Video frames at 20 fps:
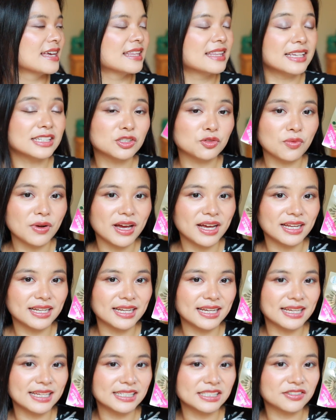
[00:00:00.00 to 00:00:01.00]
This one
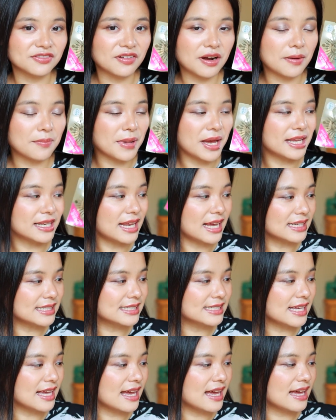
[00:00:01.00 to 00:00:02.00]
is from
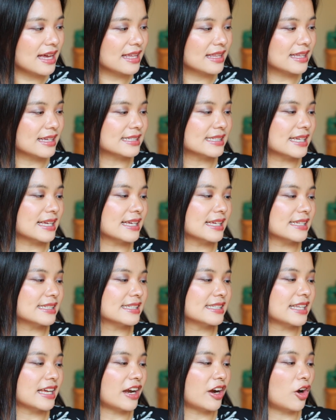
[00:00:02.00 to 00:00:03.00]
Anessa. This
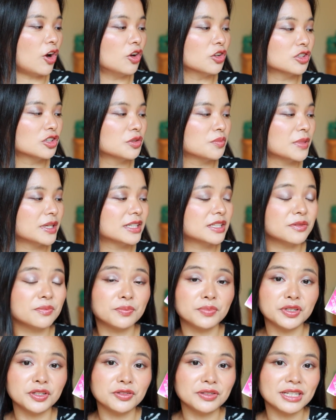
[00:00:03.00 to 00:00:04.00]
is their
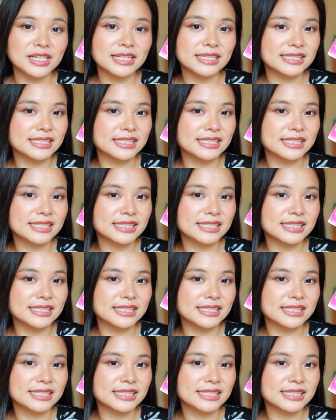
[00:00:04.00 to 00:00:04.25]
Ultimate Beauty